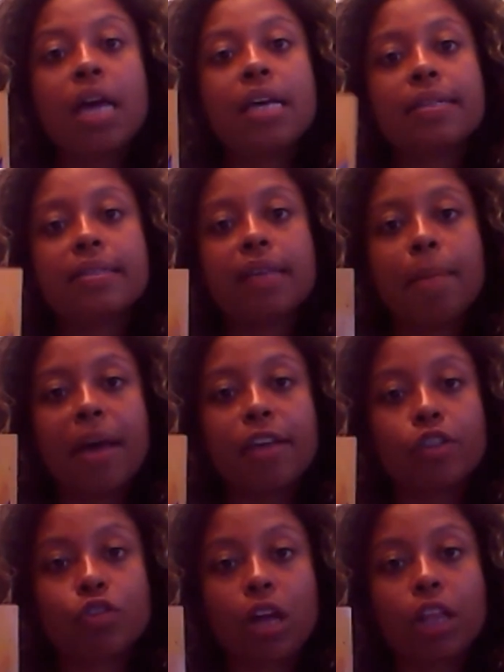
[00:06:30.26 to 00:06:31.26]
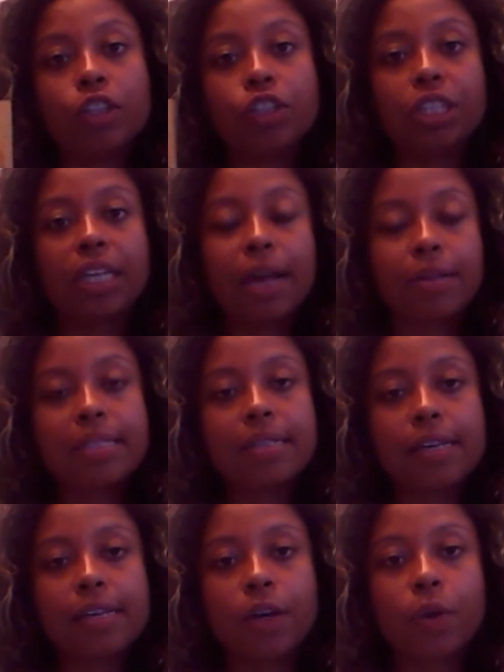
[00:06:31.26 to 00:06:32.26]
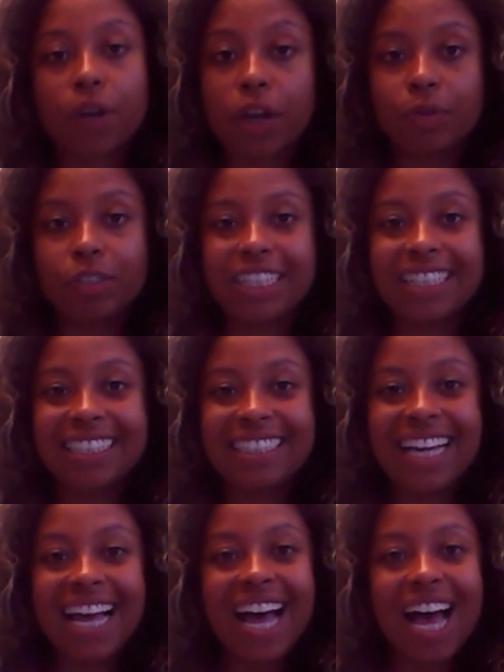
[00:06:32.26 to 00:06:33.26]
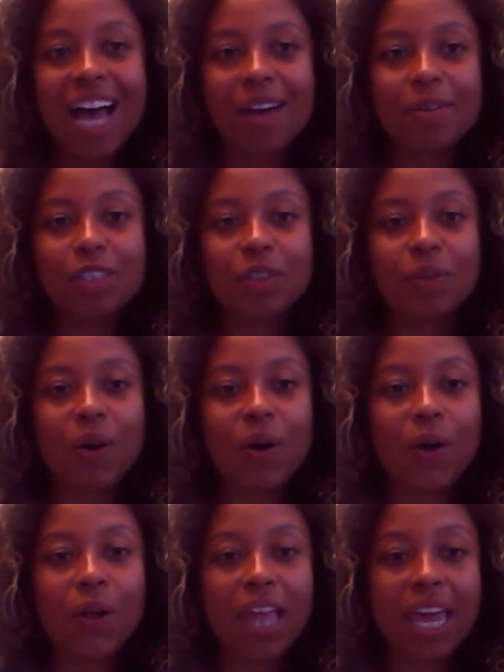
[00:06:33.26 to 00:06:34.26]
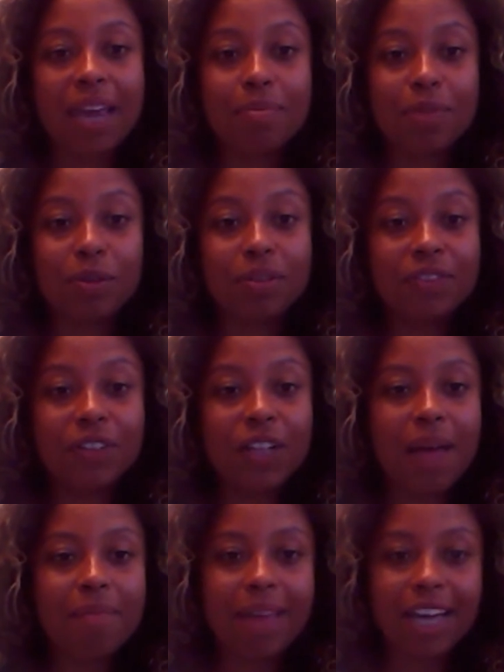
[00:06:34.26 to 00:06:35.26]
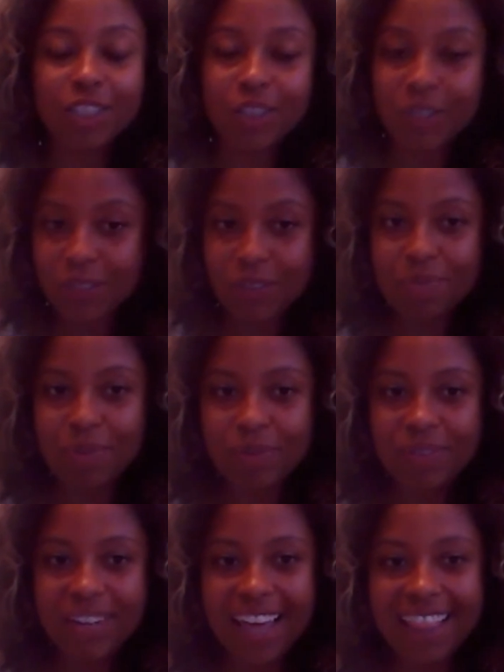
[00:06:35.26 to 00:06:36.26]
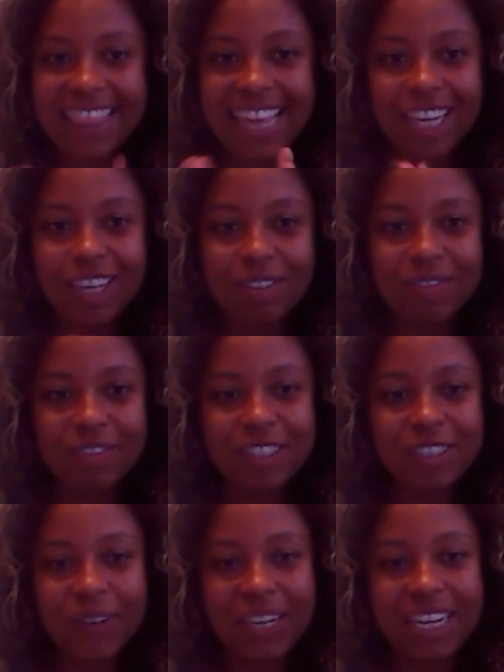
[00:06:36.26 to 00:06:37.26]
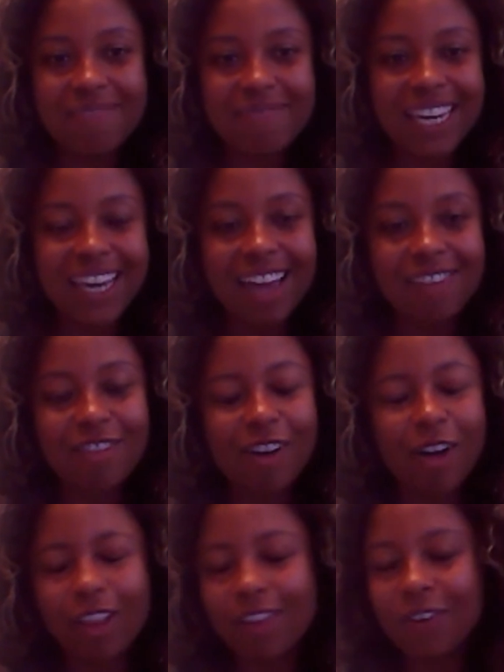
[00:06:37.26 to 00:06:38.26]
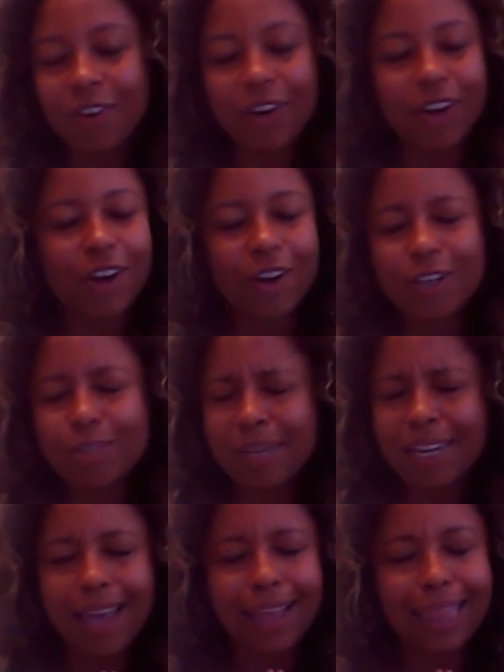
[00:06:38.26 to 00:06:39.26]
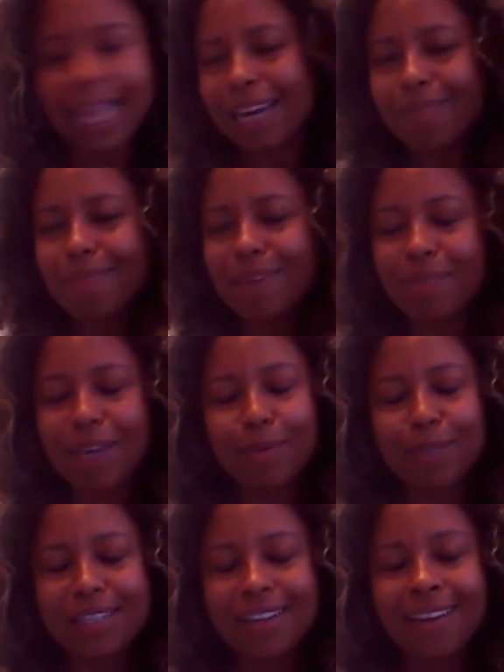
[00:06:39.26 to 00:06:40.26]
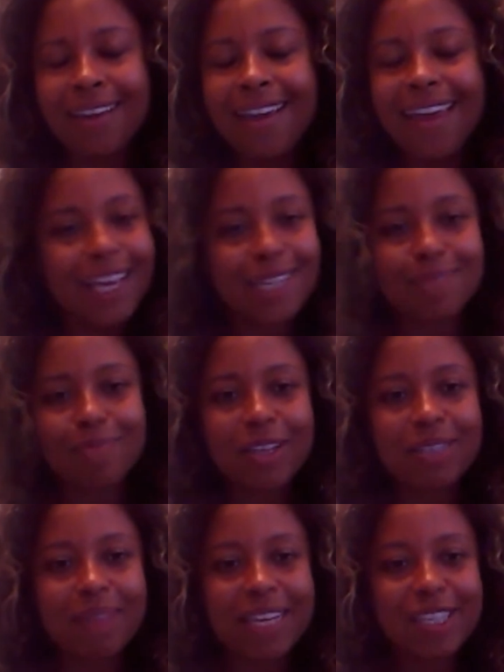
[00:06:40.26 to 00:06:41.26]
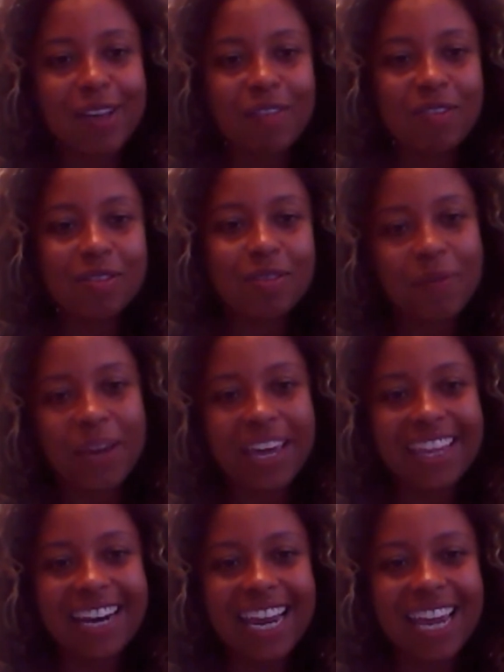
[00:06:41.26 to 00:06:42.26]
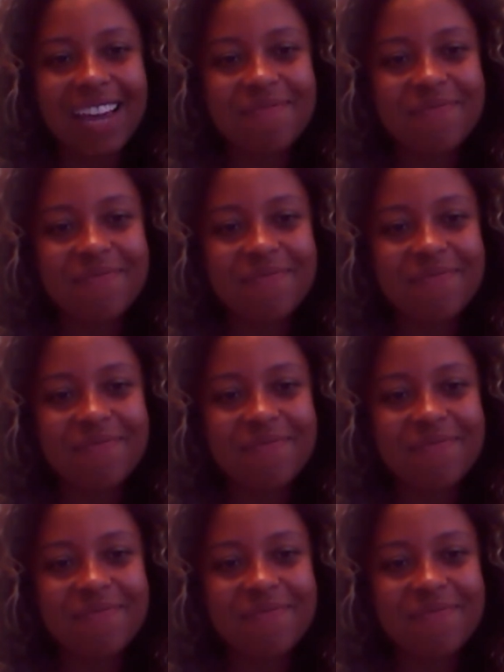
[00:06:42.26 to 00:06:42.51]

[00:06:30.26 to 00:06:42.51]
some astrology counseling or coaching. I wish you all a beautiful and magical new moon, and thank you for joining me and for all of your encouragement and letting me be able to express myself the way that I am.